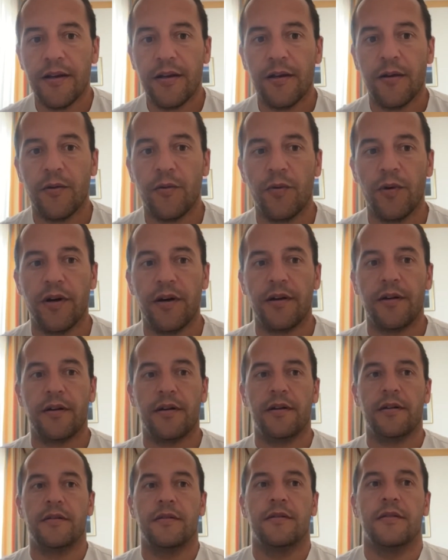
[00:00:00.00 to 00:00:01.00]
where
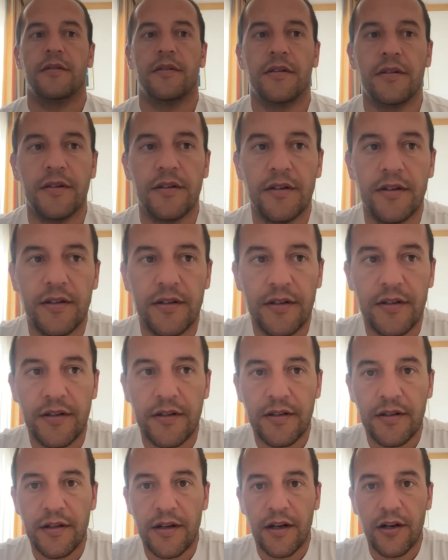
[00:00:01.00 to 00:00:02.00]

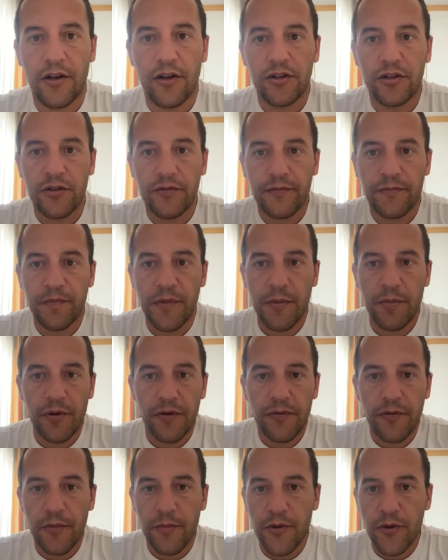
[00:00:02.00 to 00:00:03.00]
a lot of people
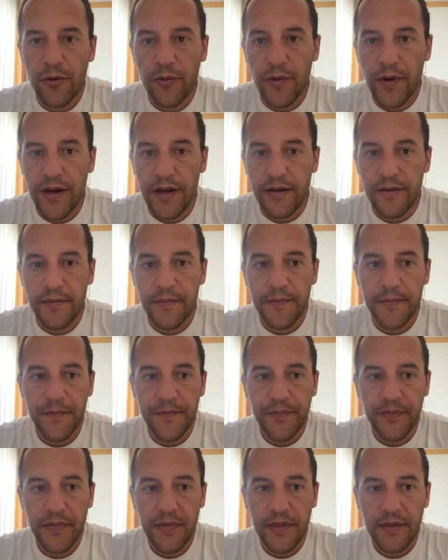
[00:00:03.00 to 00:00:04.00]
from Ukraine
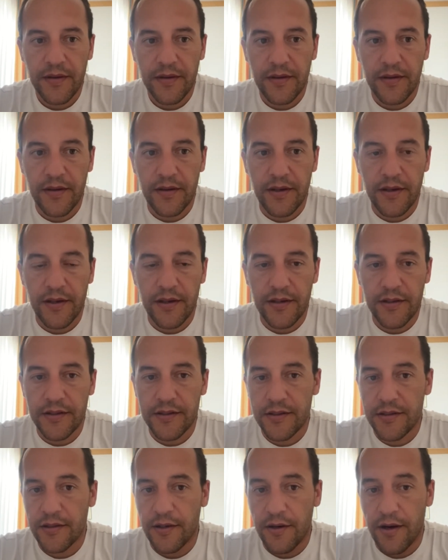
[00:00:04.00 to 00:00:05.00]

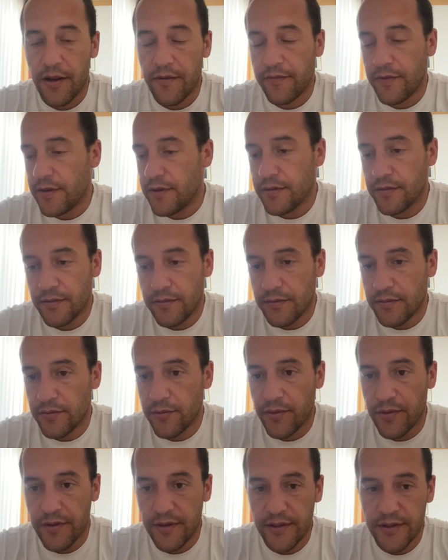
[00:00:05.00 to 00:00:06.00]
is arriving
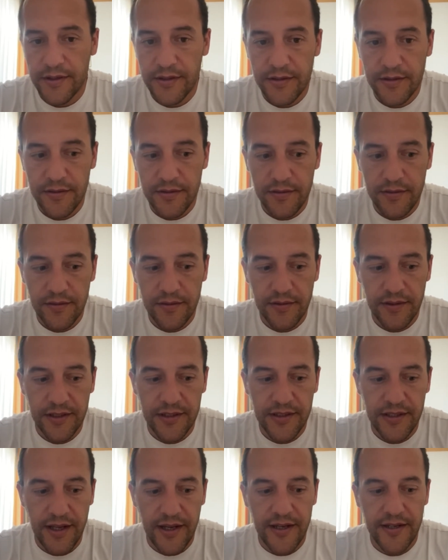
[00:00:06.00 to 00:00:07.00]
during
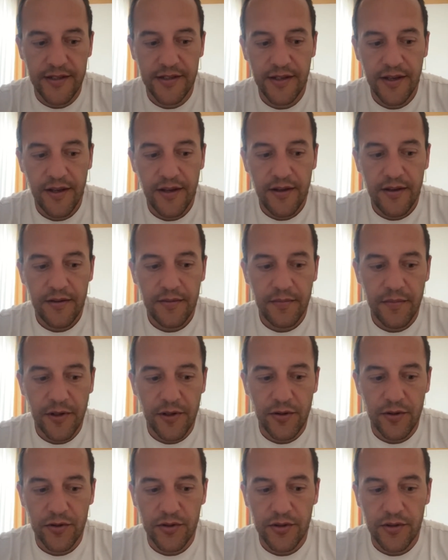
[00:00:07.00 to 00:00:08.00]
these days,
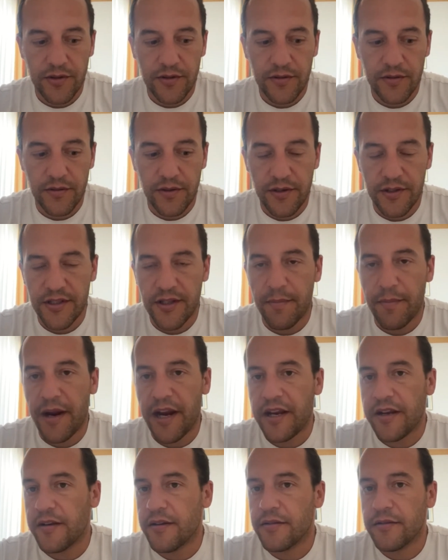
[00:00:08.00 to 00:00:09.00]
because there is the
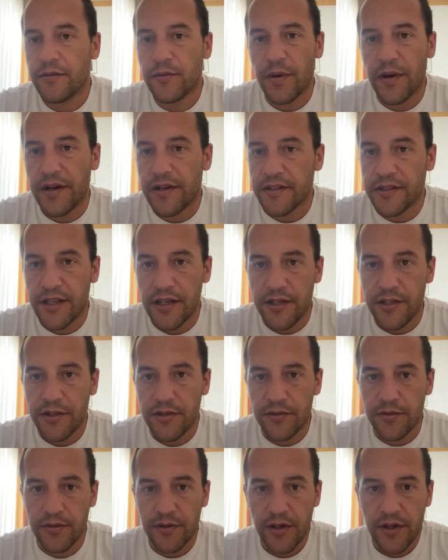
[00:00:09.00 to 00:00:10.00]
main train
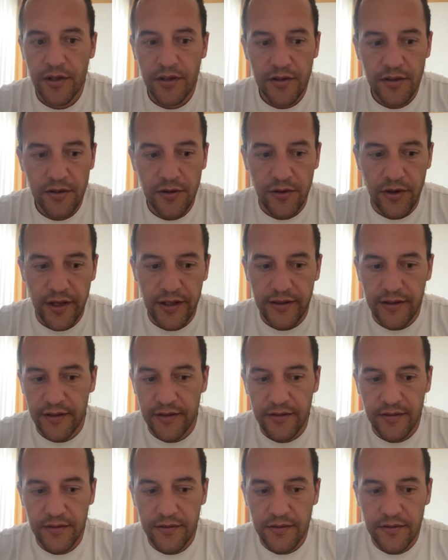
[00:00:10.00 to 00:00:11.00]
station
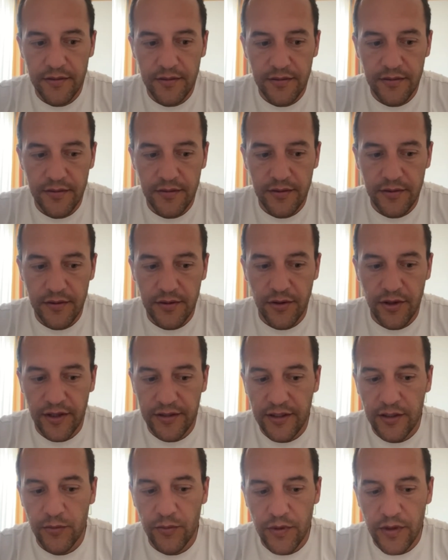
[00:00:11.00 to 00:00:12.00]

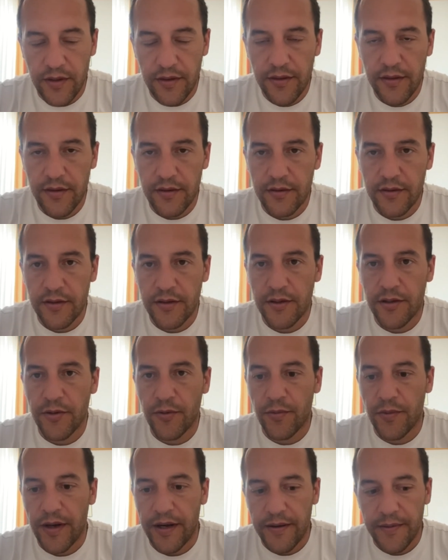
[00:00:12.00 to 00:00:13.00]
connected with
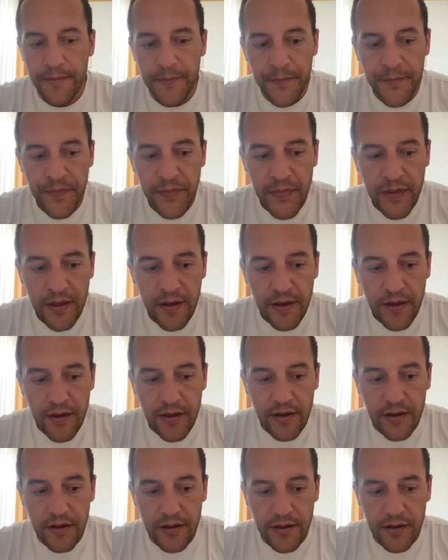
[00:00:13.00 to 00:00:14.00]
Ukraine.
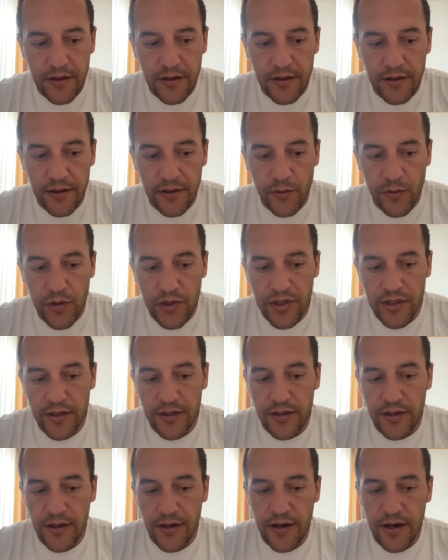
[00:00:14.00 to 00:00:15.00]
It was
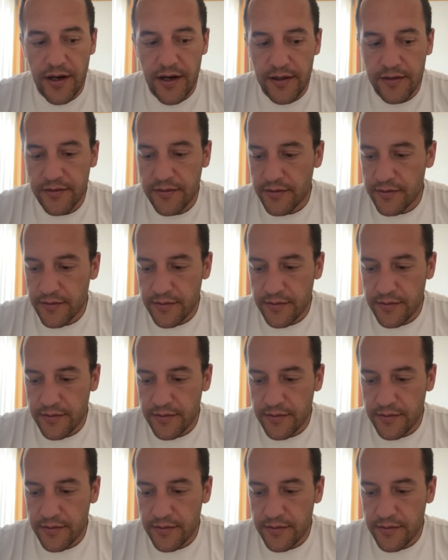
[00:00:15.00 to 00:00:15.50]
a hard